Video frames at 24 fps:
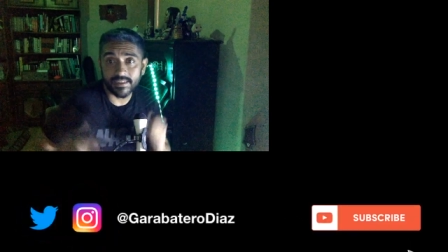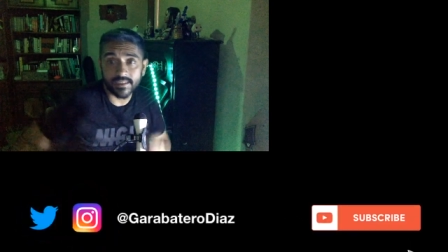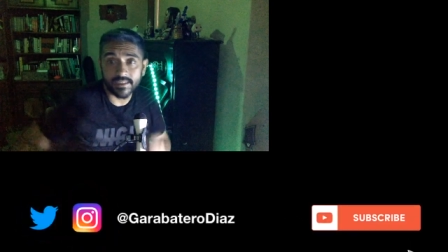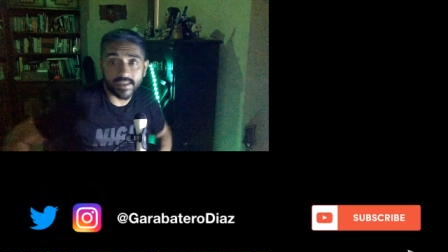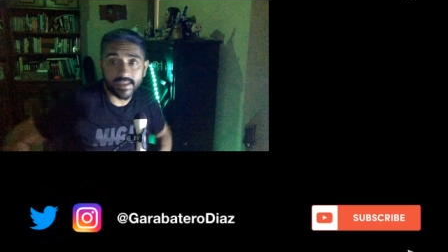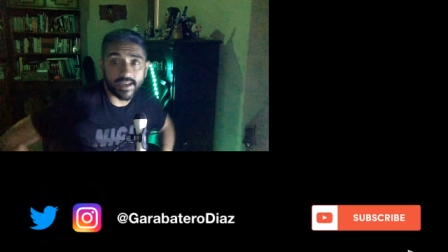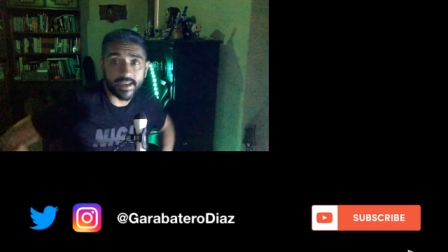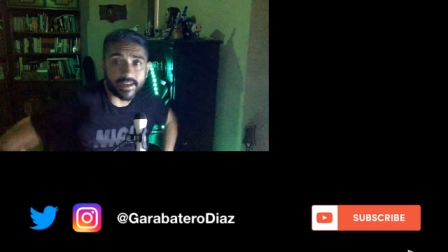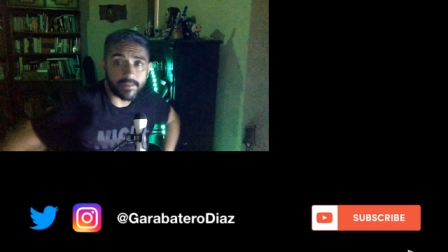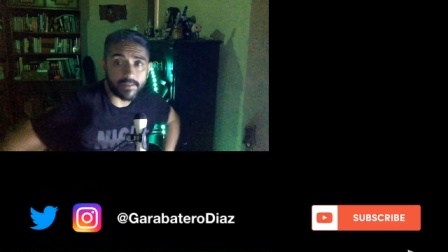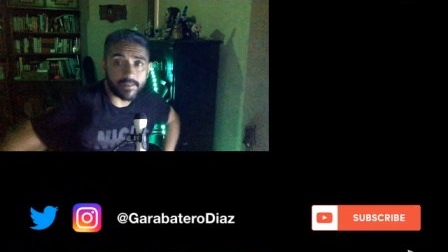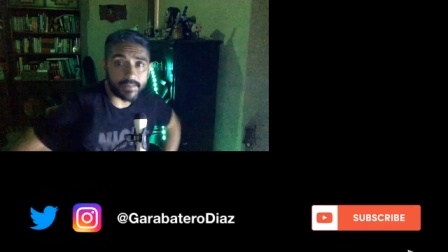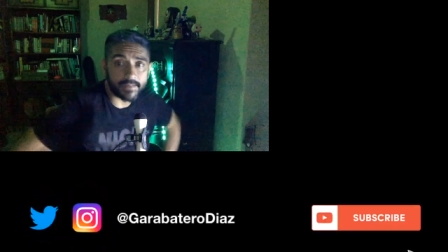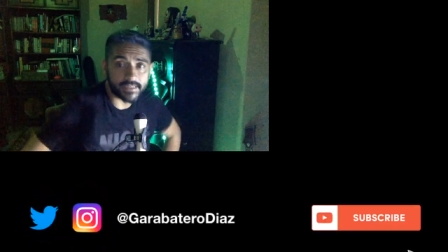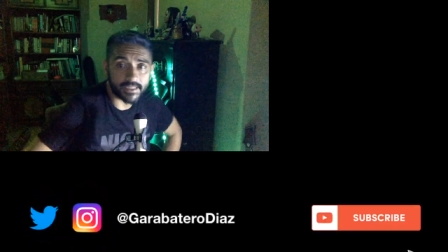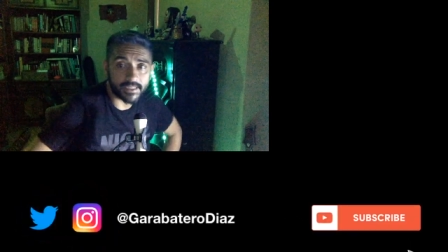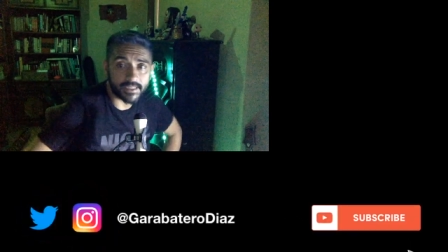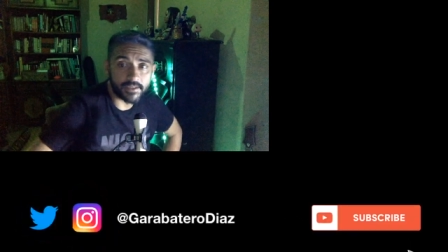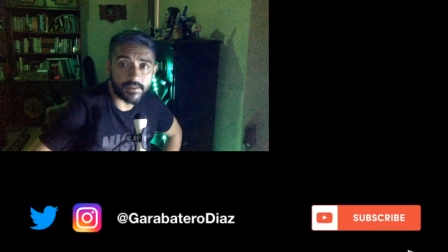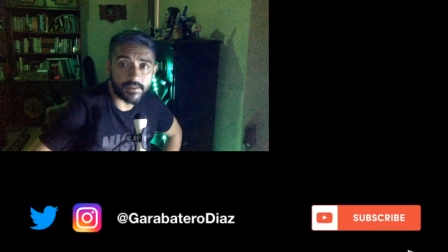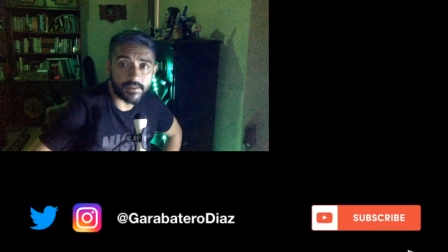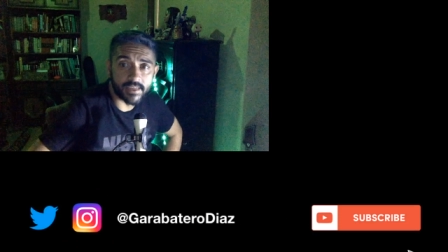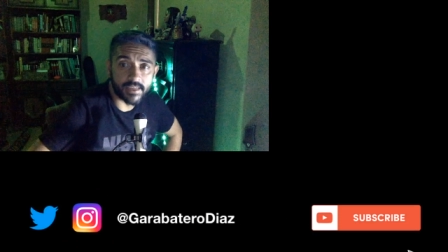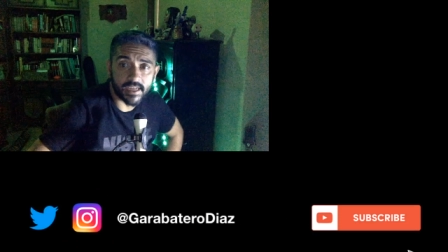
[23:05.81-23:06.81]

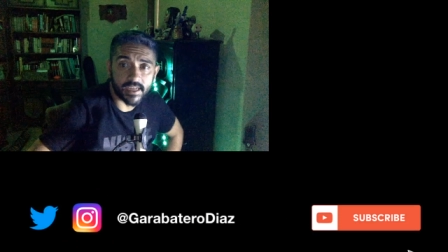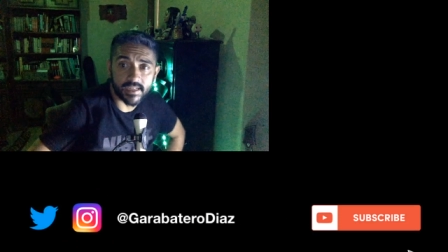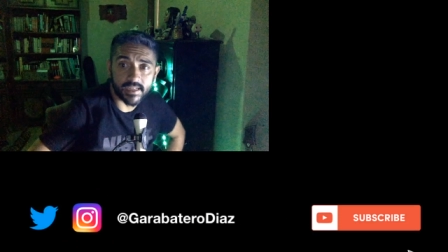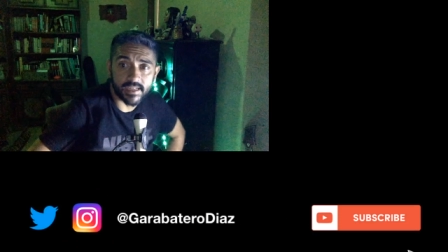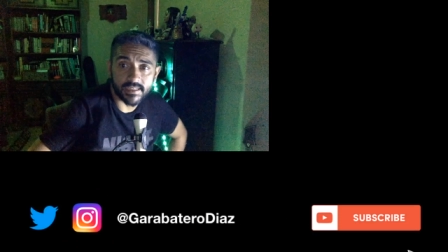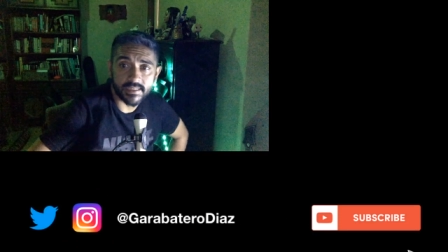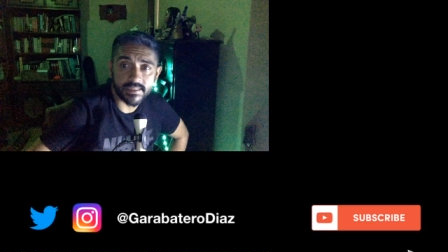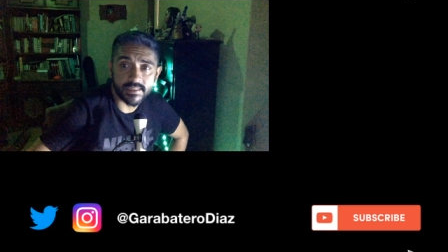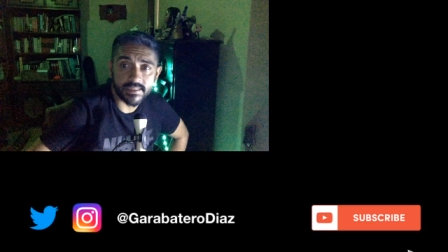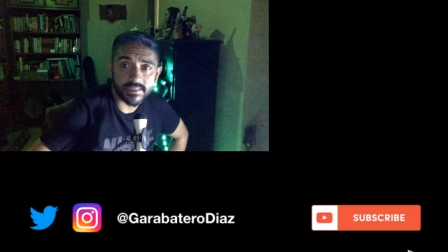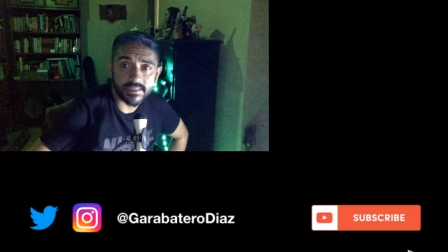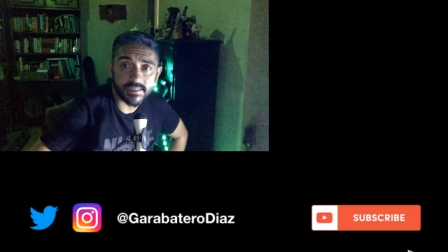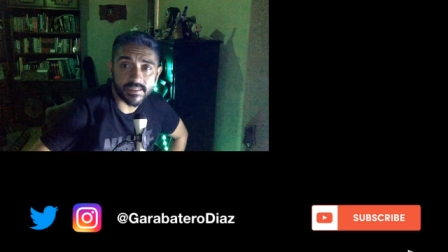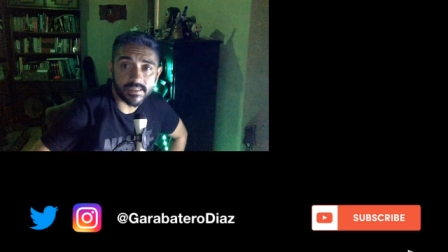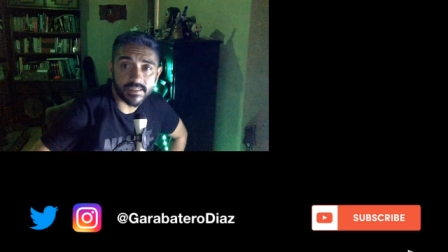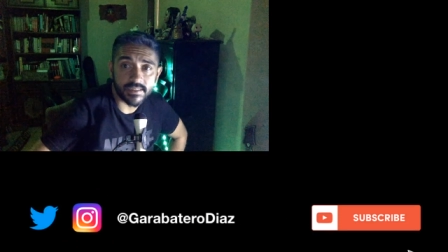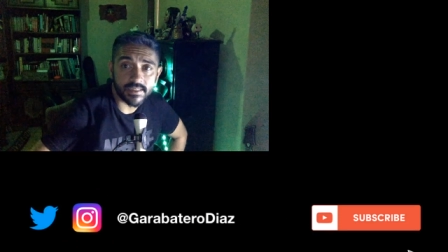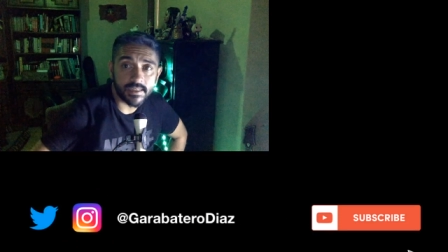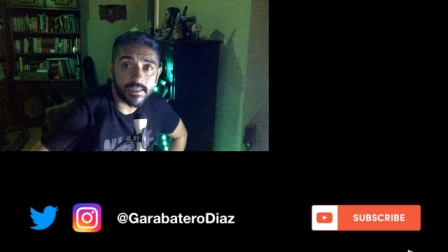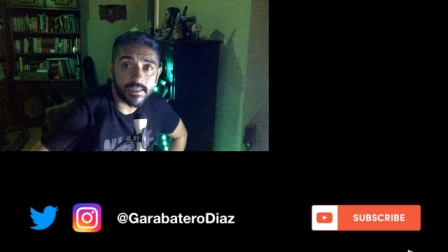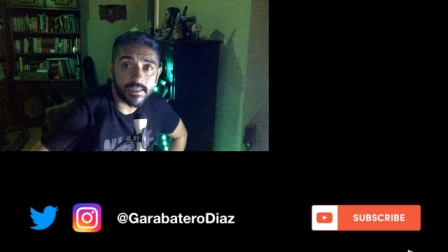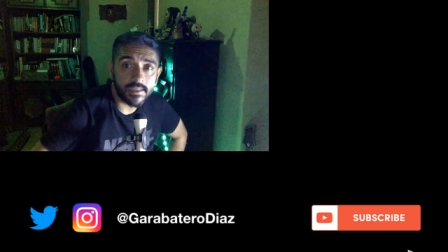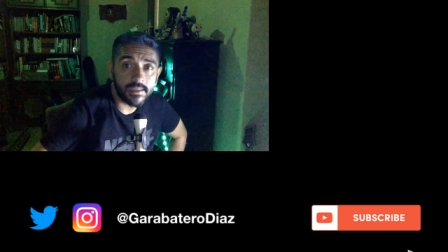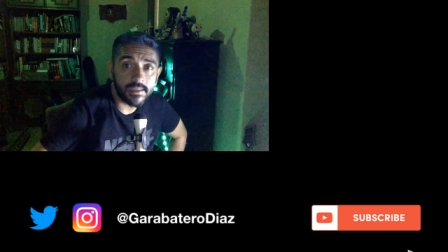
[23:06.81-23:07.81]
Garabatero Diaz,
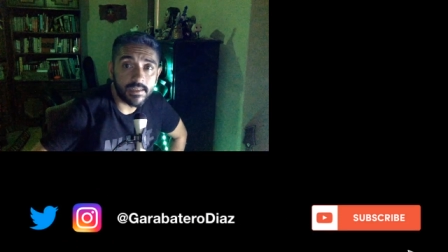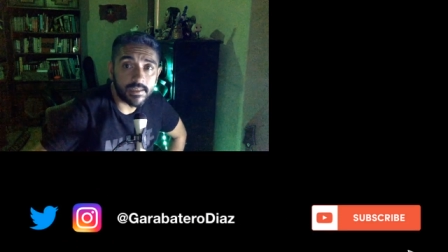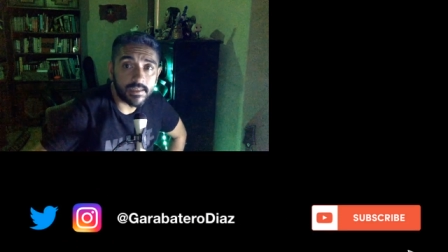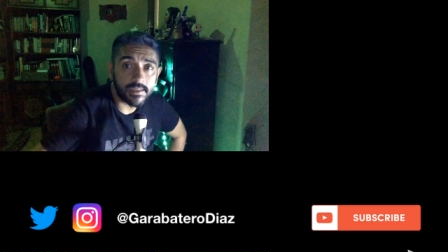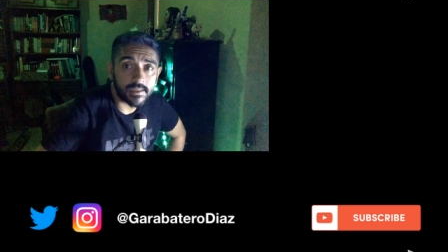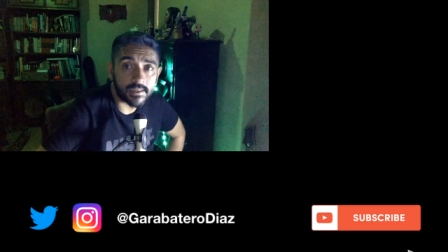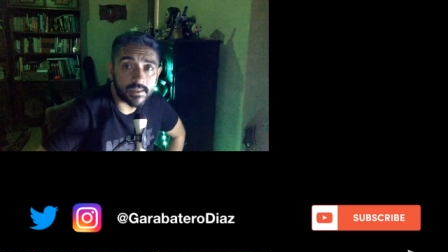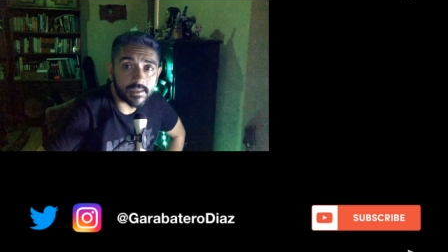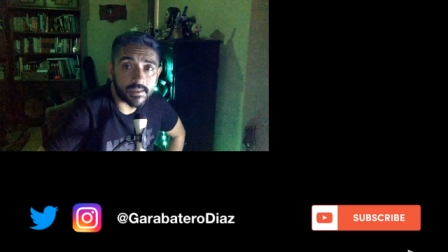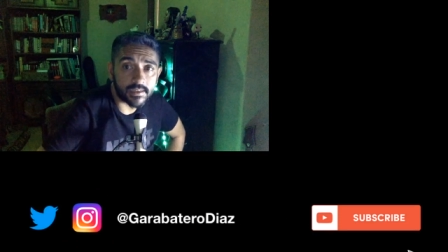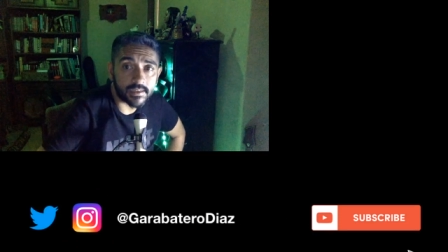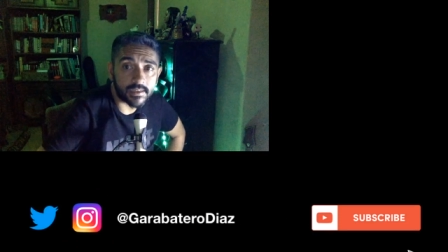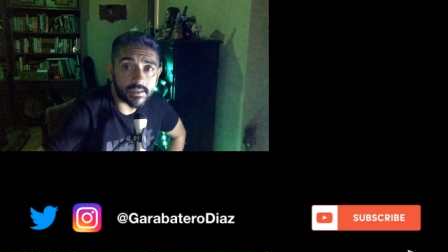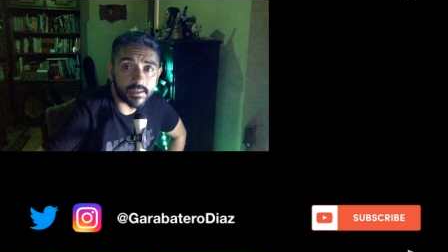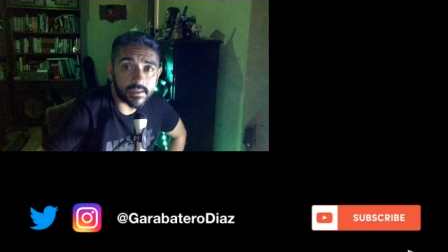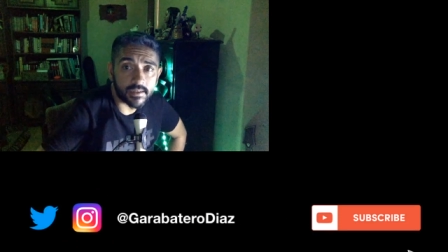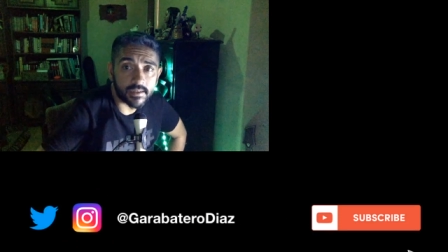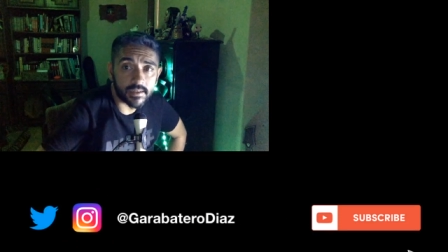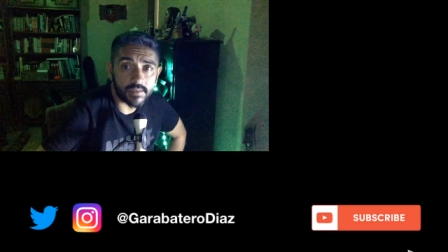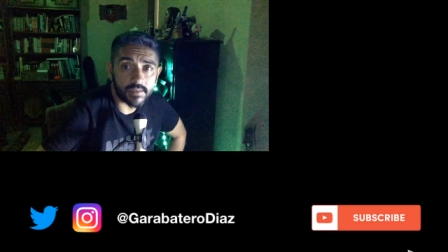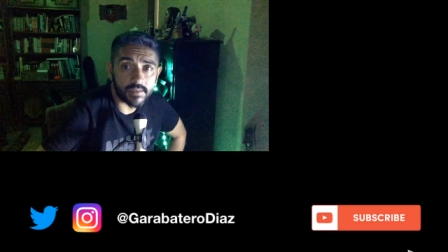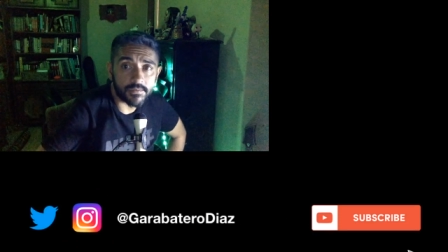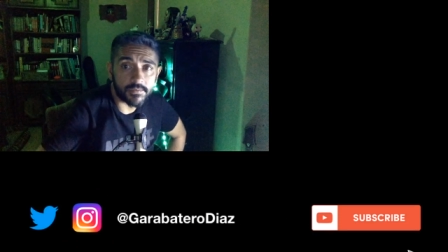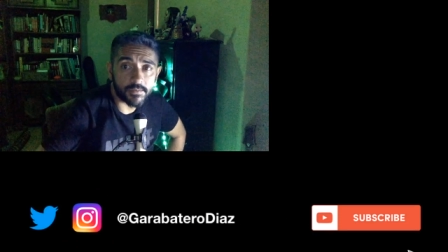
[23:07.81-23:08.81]
uh,
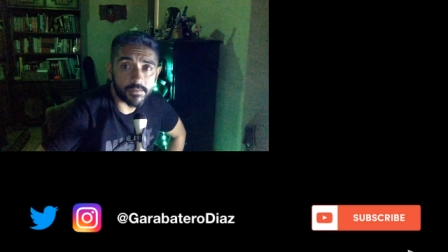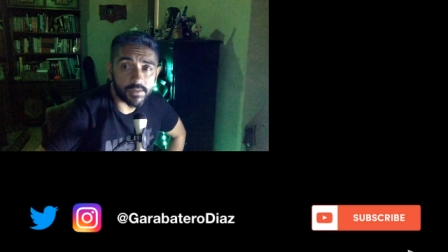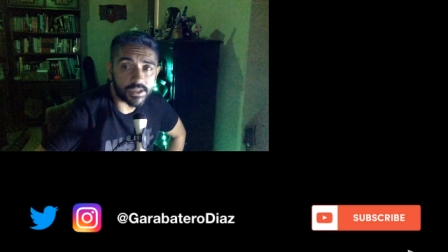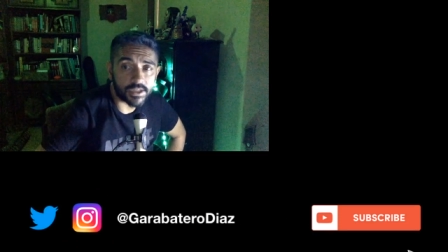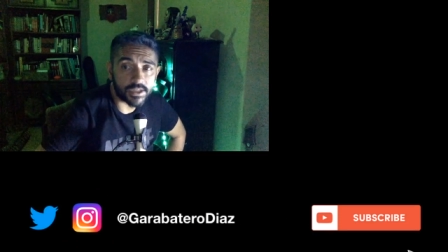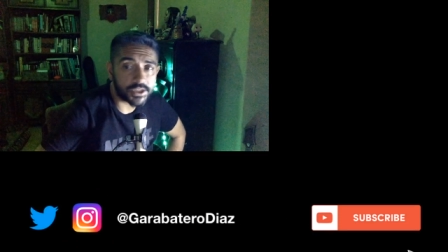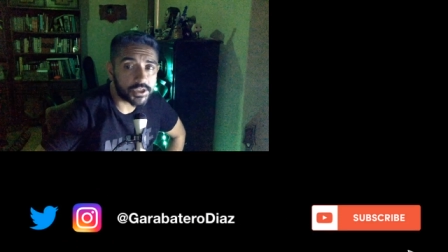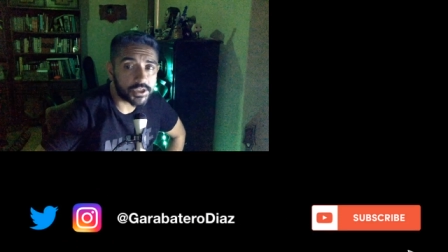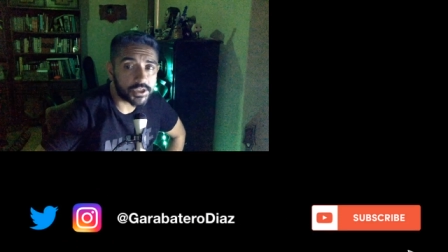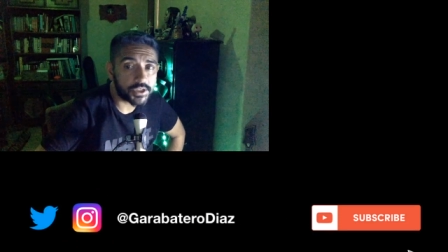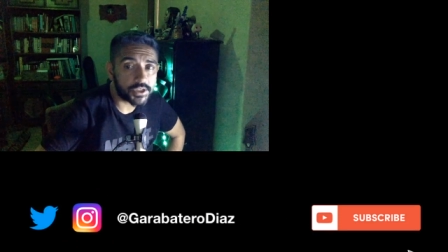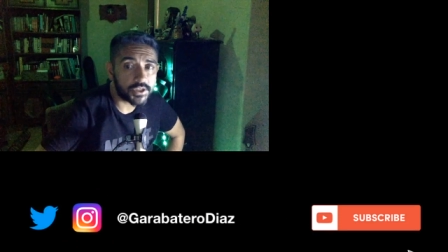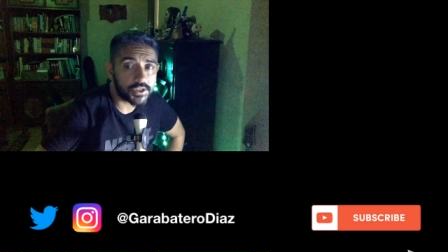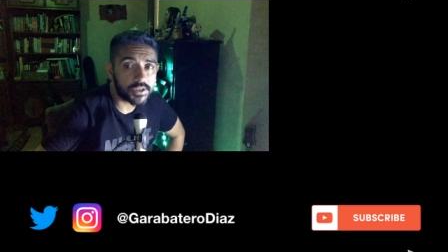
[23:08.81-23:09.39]
if you wish.